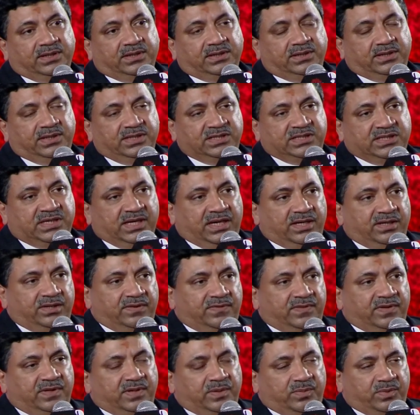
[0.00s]
this kind
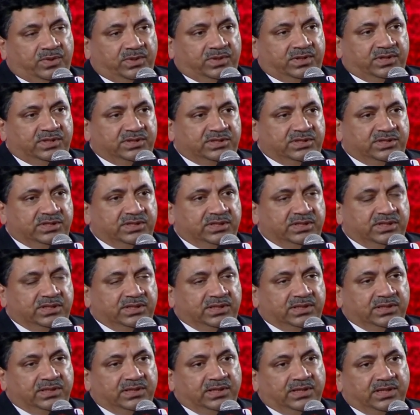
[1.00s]
of a democracy
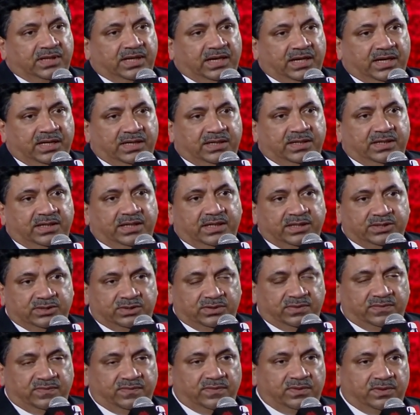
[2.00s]
high
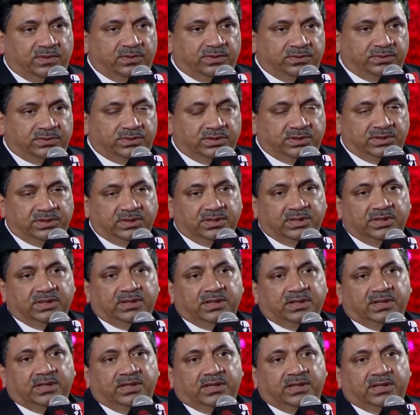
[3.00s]
rates of growth
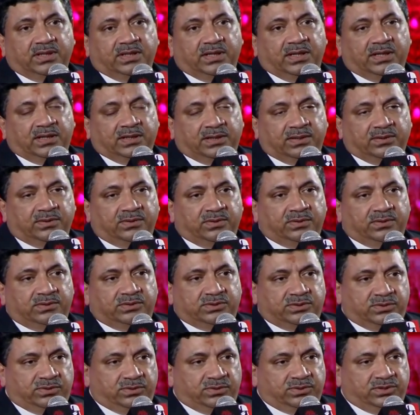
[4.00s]
and good
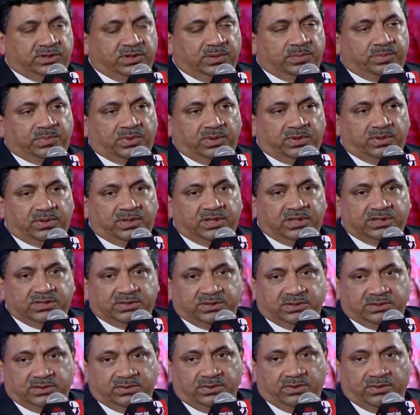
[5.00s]
social
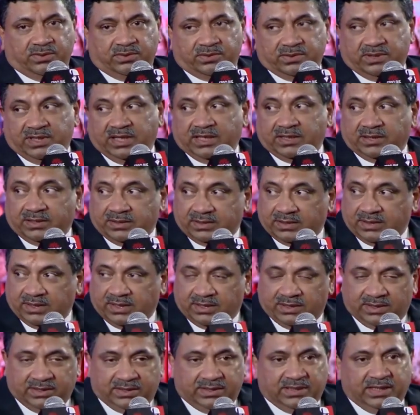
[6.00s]
progress go together.
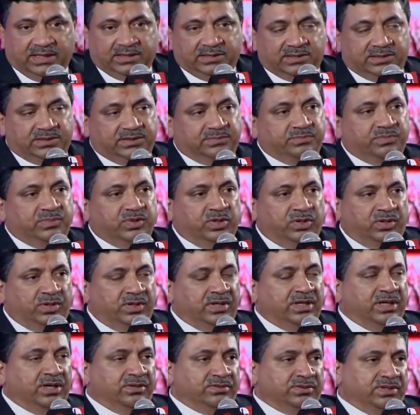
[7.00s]
I think that's
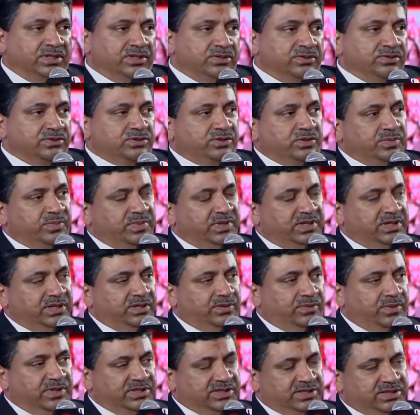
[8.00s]
beyond doubt. There used to be a
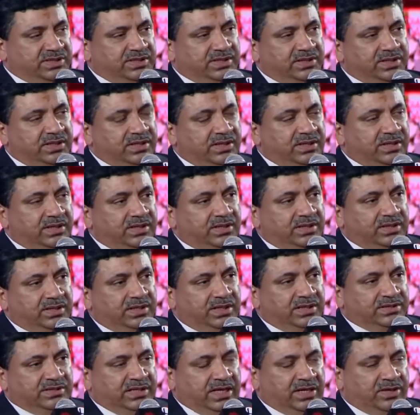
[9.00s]
question,
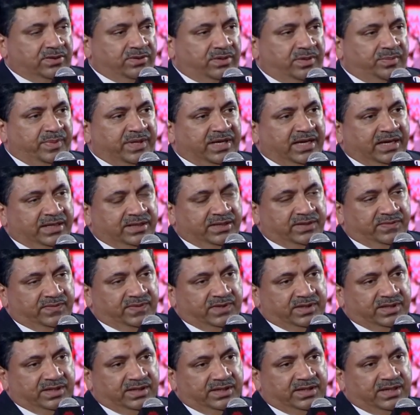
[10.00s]
does economic
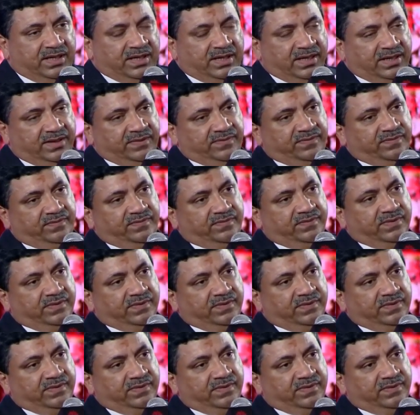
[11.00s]
activity drive